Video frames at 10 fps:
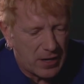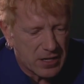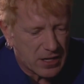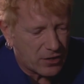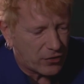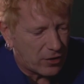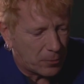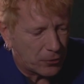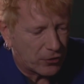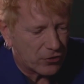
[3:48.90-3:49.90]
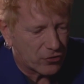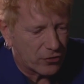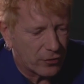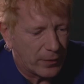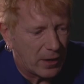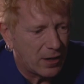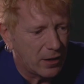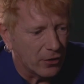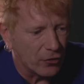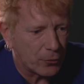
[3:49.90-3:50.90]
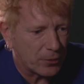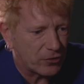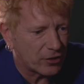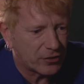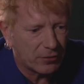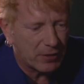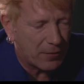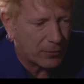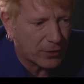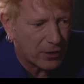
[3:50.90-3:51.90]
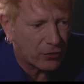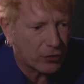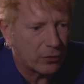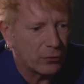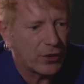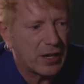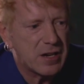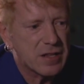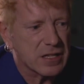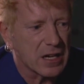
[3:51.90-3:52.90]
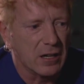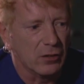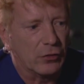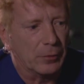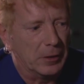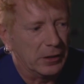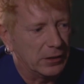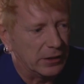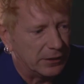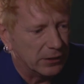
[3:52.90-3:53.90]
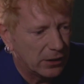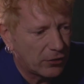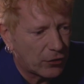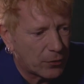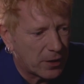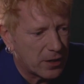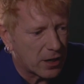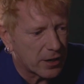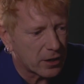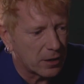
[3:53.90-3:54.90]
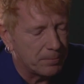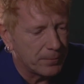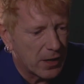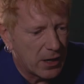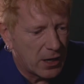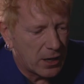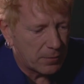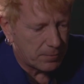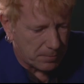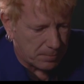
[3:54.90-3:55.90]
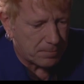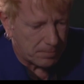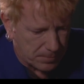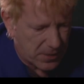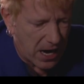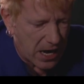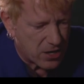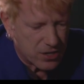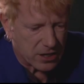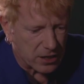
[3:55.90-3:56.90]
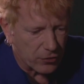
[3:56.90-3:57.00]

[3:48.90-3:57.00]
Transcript: anything, it's in opposition to violence, which I don't ever think solves anything ultimately. This is when, like, um, Gandhi